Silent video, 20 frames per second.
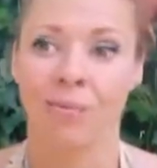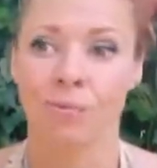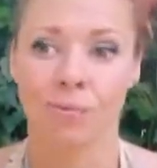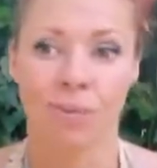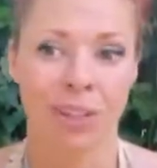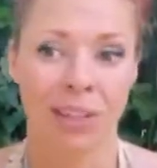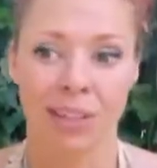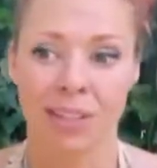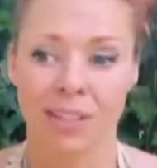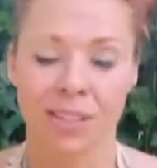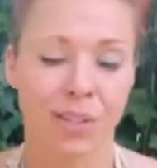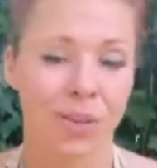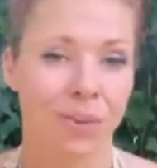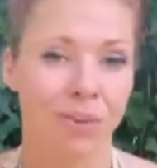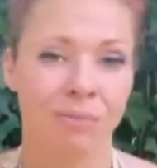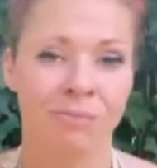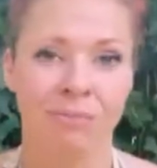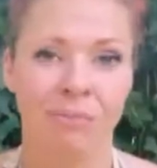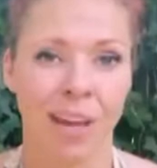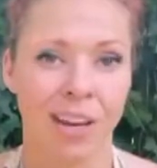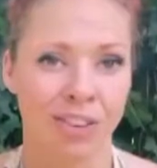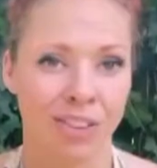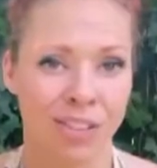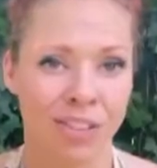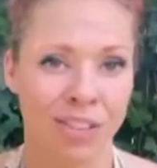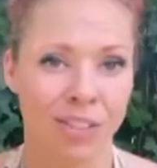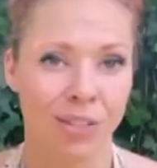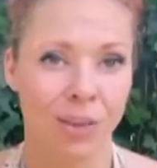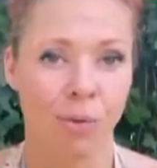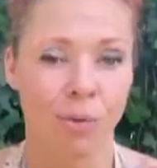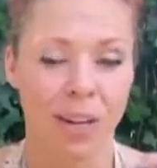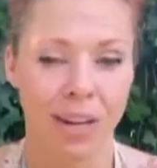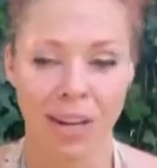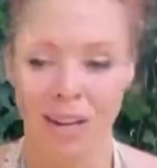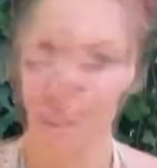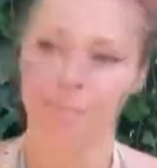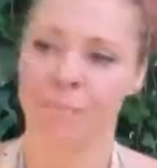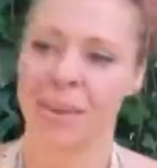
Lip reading: really soon and just soak it in.